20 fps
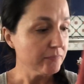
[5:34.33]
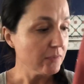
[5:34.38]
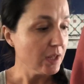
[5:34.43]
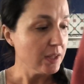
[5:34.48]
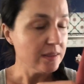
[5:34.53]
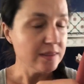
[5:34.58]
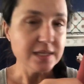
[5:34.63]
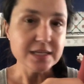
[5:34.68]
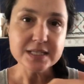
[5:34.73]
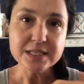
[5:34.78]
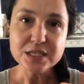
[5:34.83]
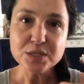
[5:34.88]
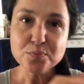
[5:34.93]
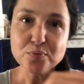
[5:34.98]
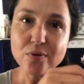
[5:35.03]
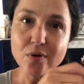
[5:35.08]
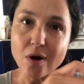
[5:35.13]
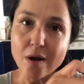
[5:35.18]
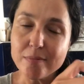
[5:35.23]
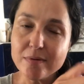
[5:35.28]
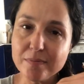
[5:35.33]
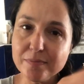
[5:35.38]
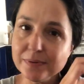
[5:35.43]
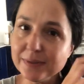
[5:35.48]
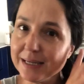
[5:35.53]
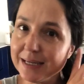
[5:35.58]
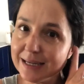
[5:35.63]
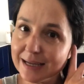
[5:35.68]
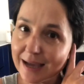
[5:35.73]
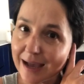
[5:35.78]
This is
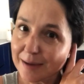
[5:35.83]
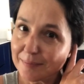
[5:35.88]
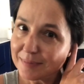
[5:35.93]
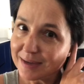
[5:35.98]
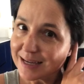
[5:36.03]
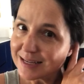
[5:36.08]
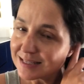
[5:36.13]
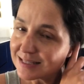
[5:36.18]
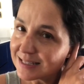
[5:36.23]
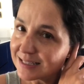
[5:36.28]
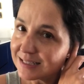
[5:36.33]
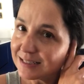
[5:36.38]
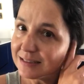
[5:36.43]
probably, I'm guessing,